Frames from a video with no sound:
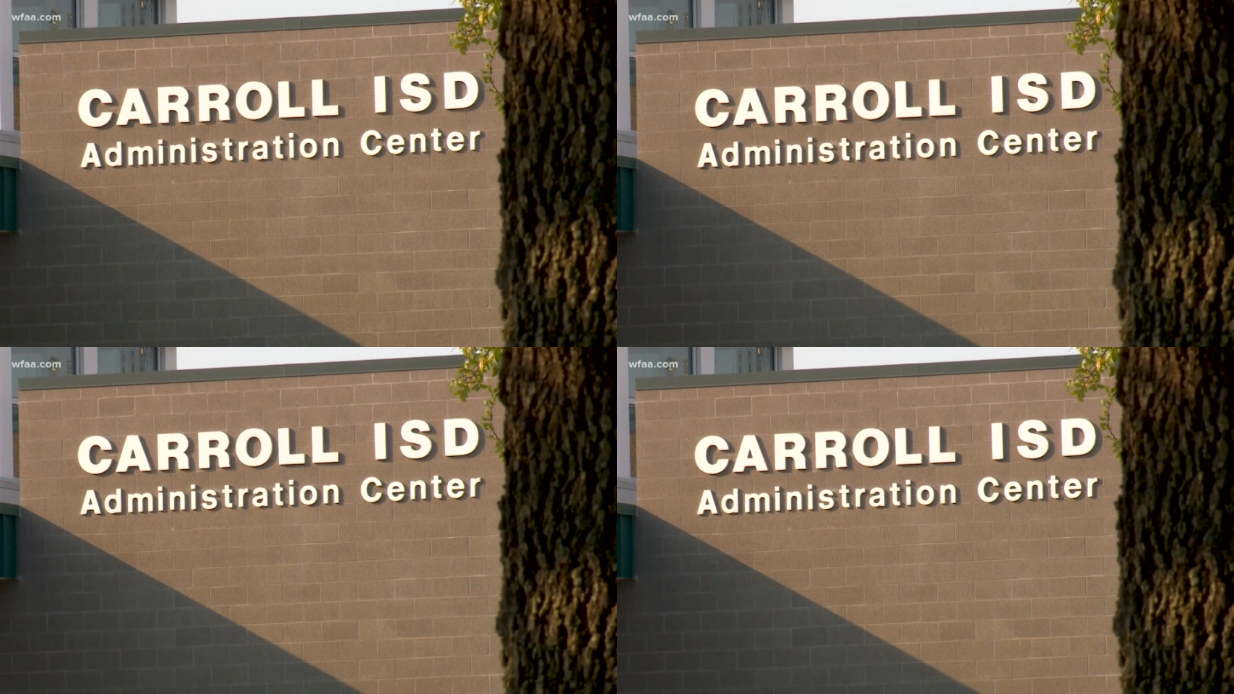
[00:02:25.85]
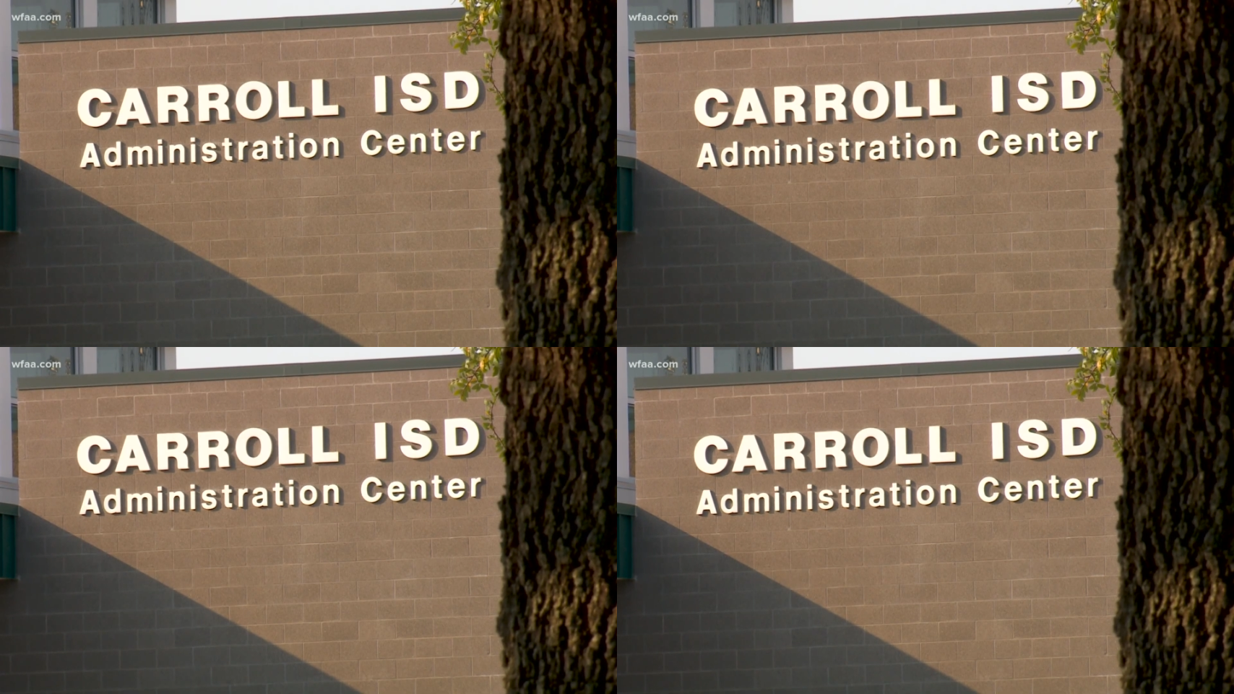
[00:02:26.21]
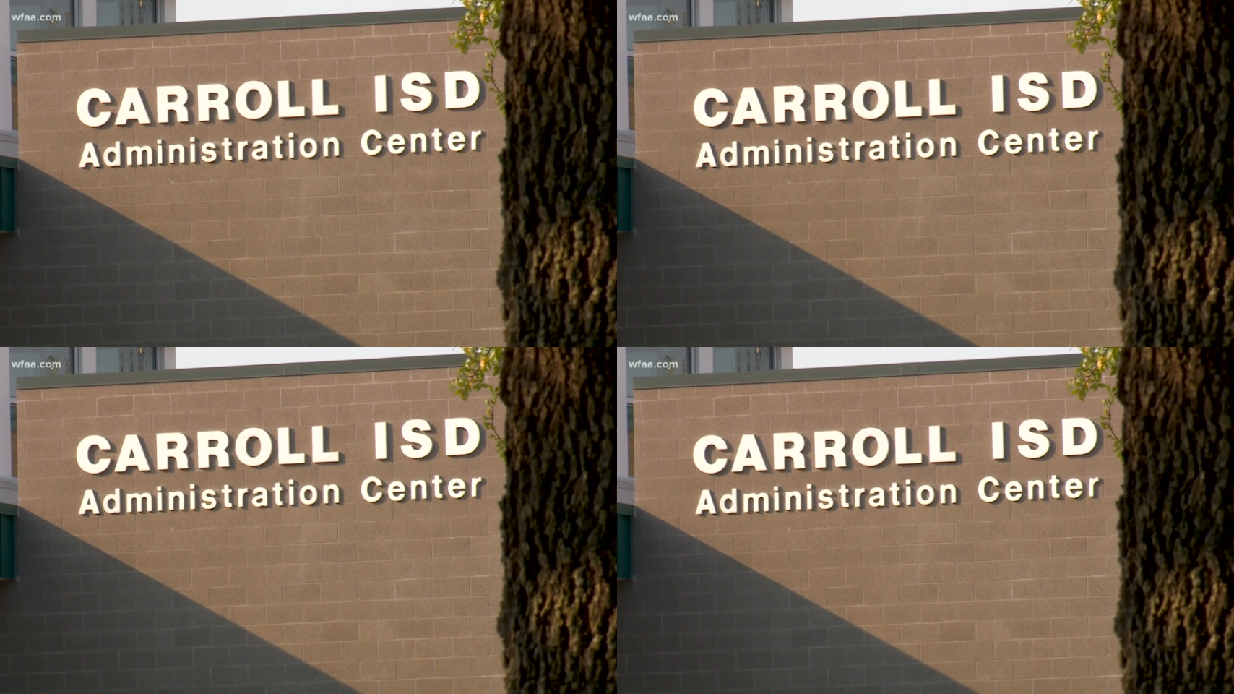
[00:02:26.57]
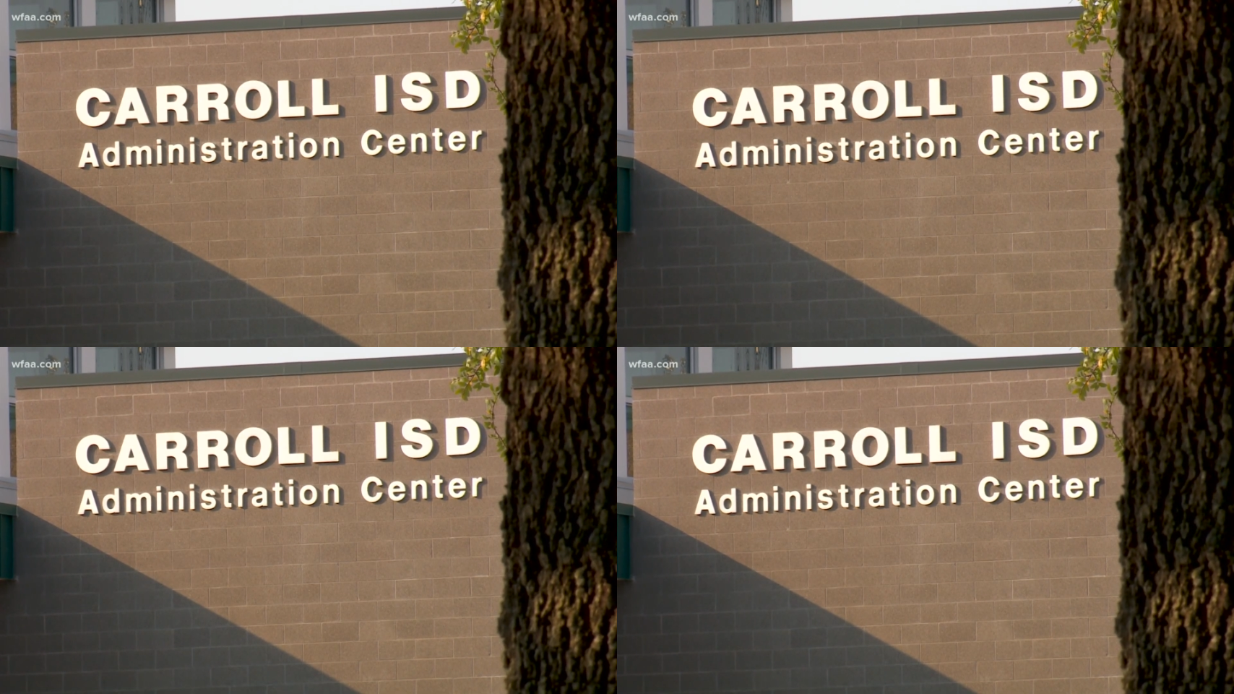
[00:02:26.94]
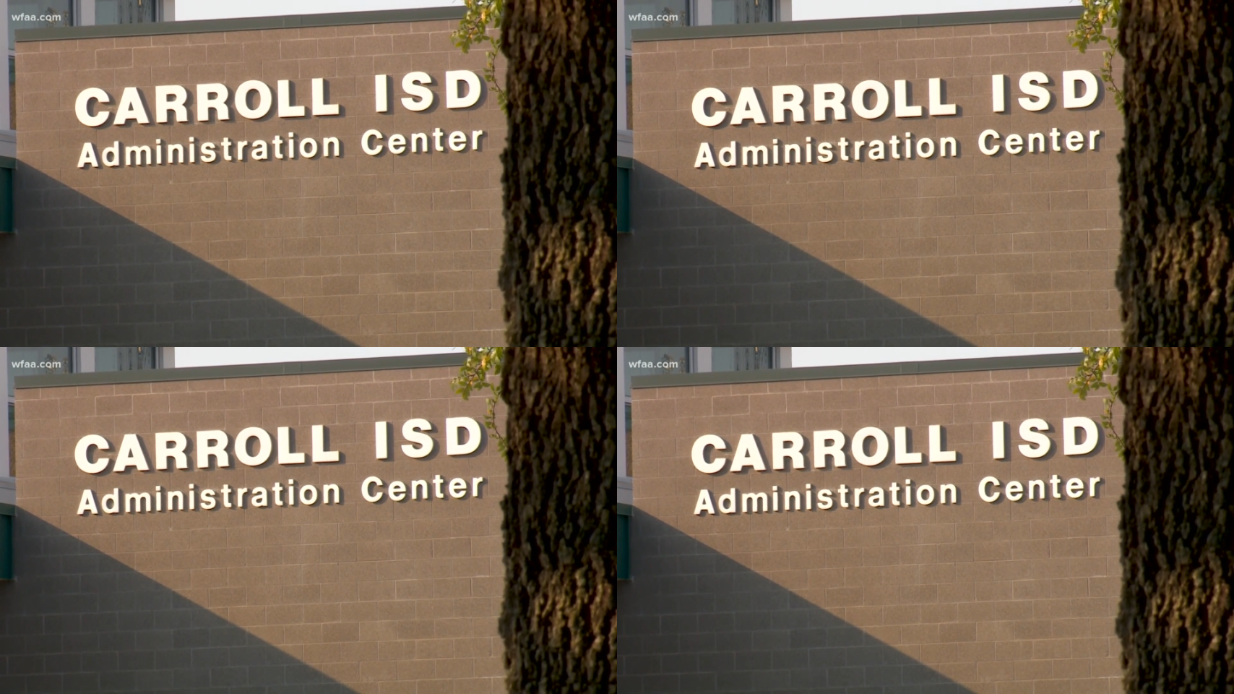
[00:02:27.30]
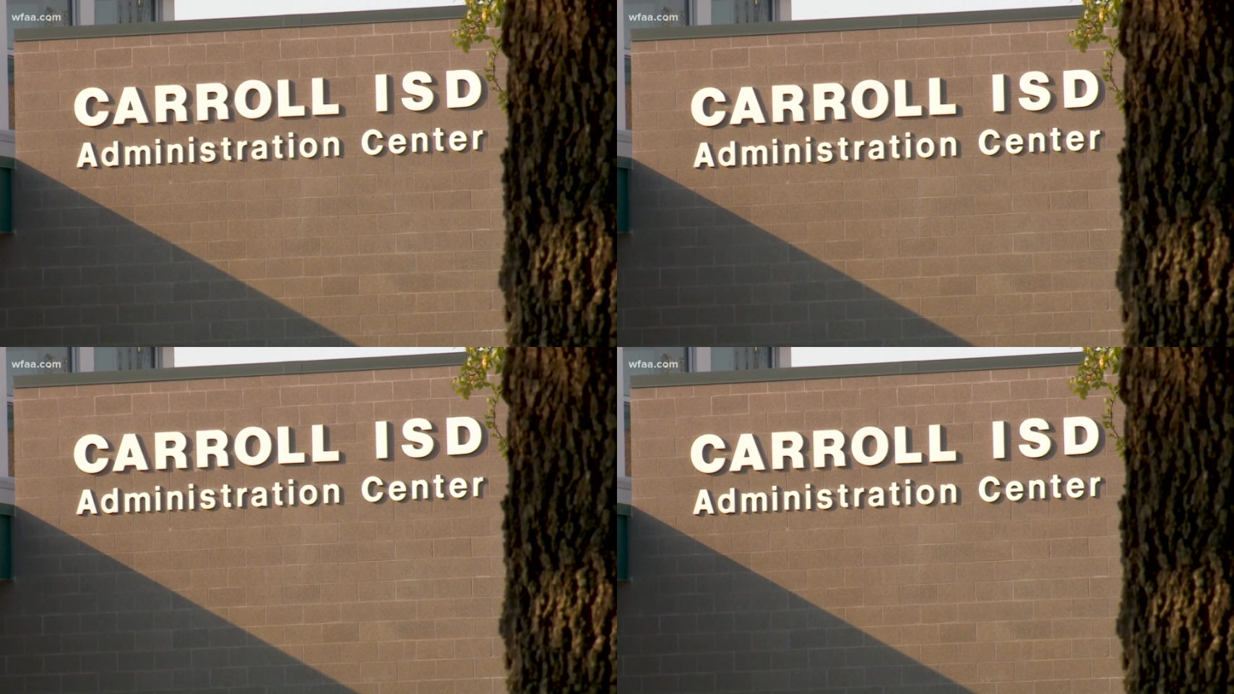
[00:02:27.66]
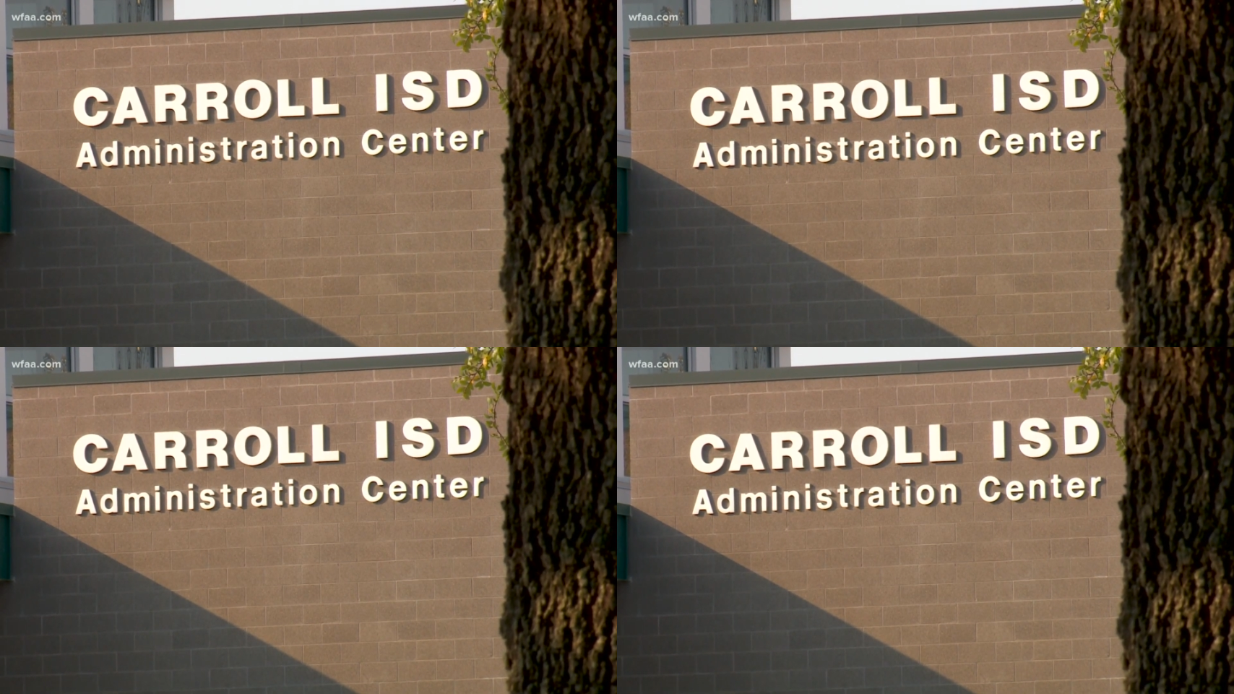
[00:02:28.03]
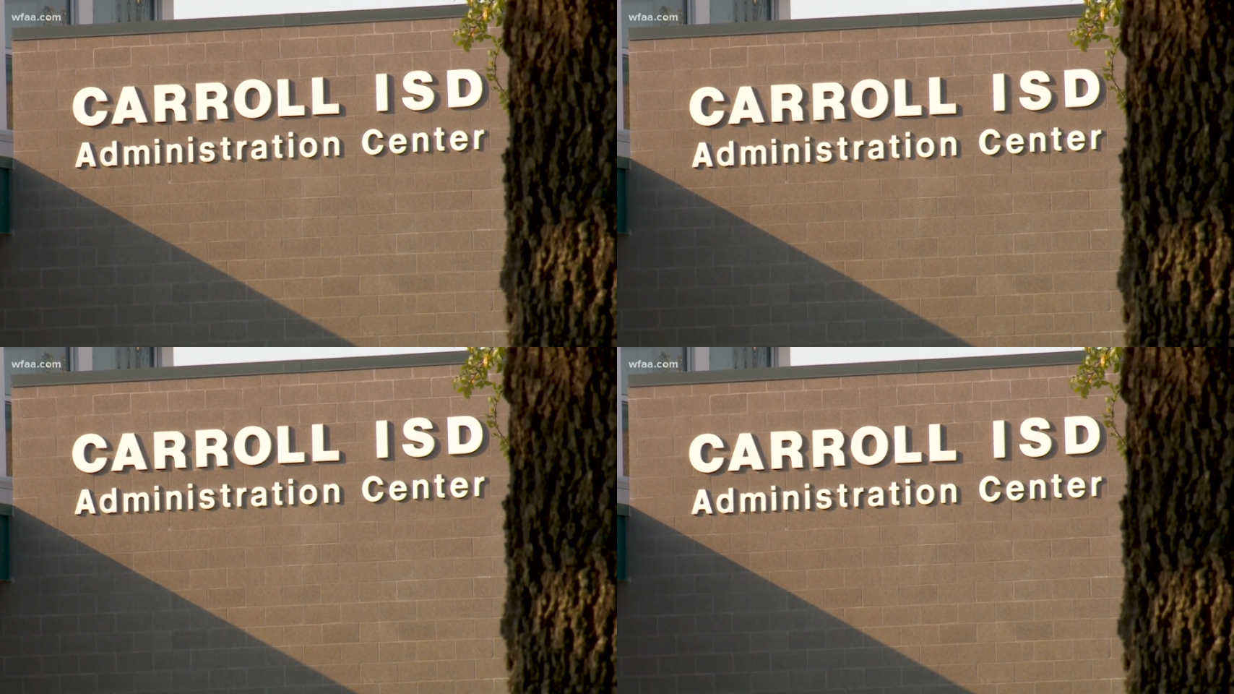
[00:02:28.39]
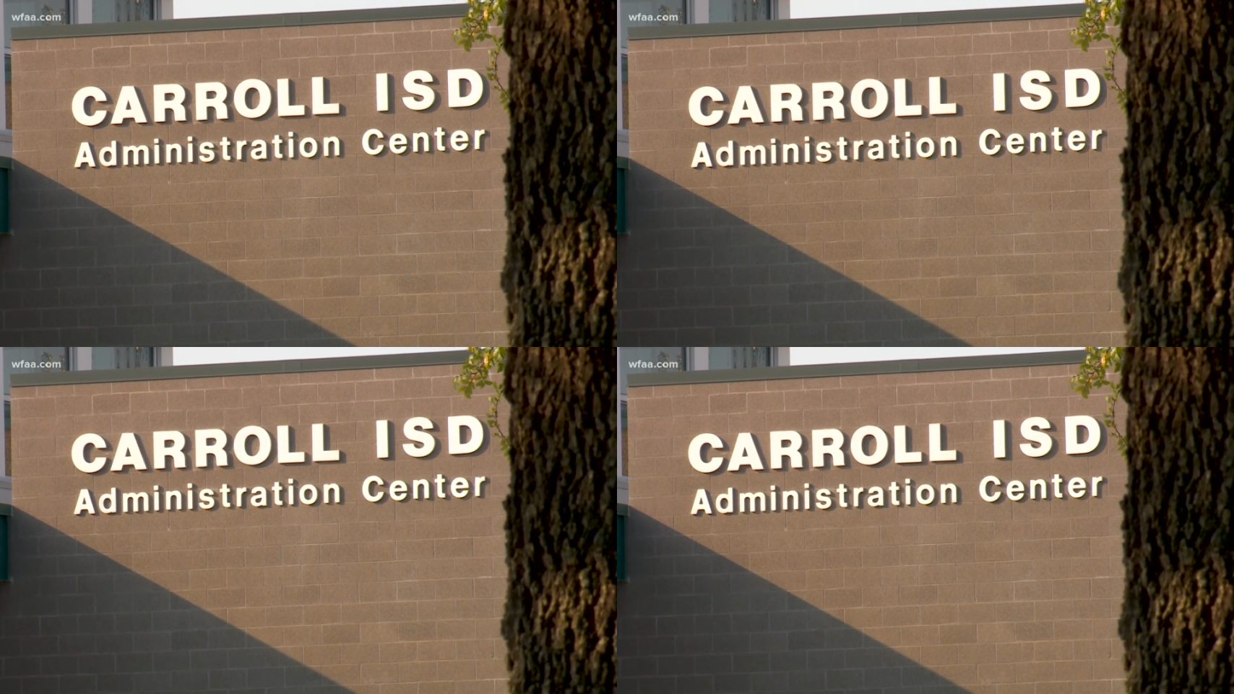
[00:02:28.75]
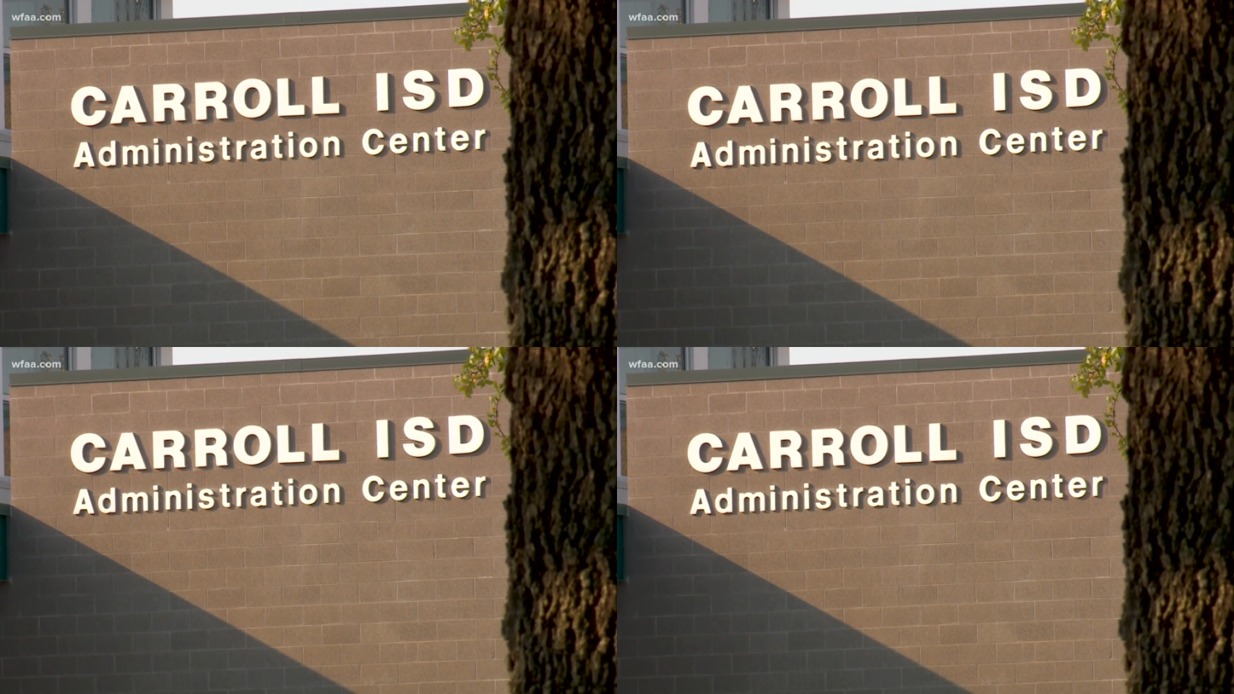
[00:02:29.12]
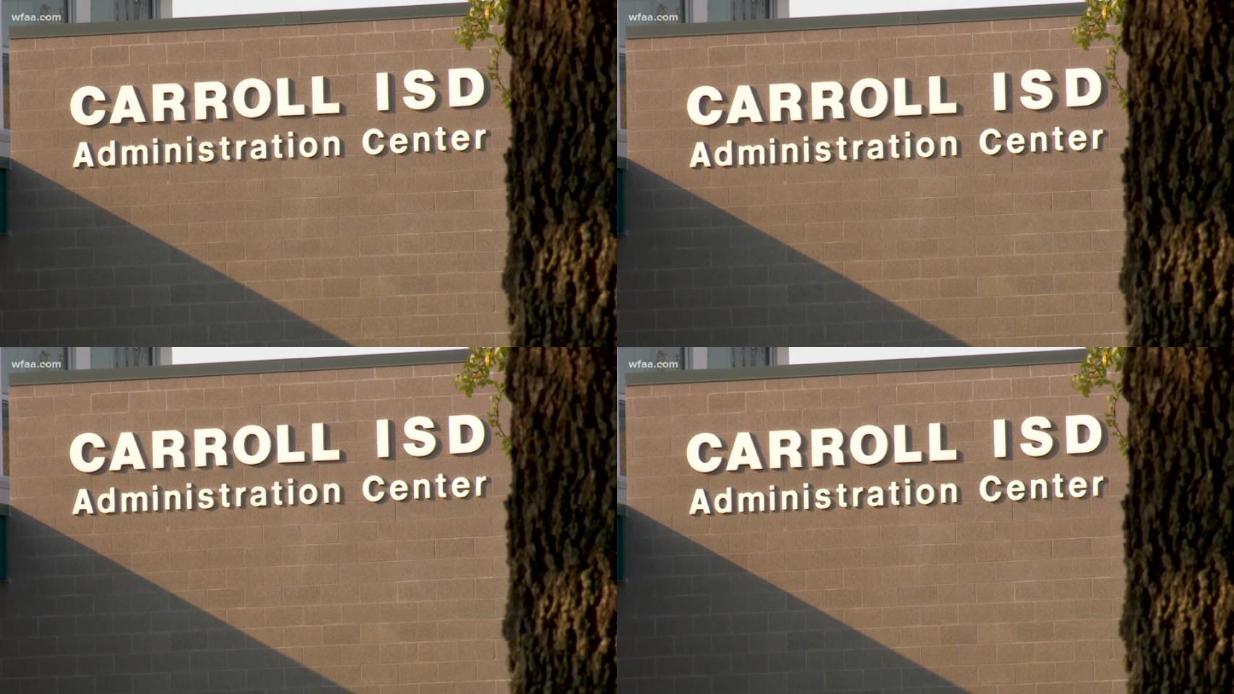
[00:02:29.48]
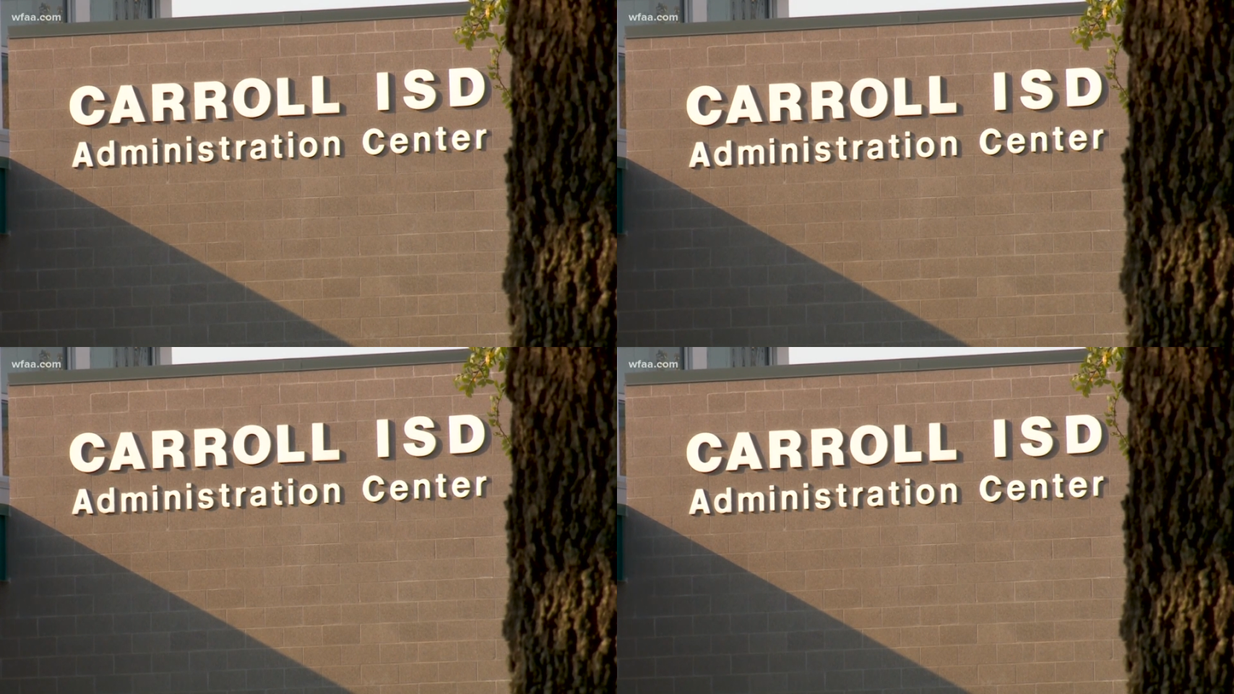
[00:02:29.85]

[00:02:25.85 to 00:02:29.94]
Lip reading: Nobody's mouth can be seen.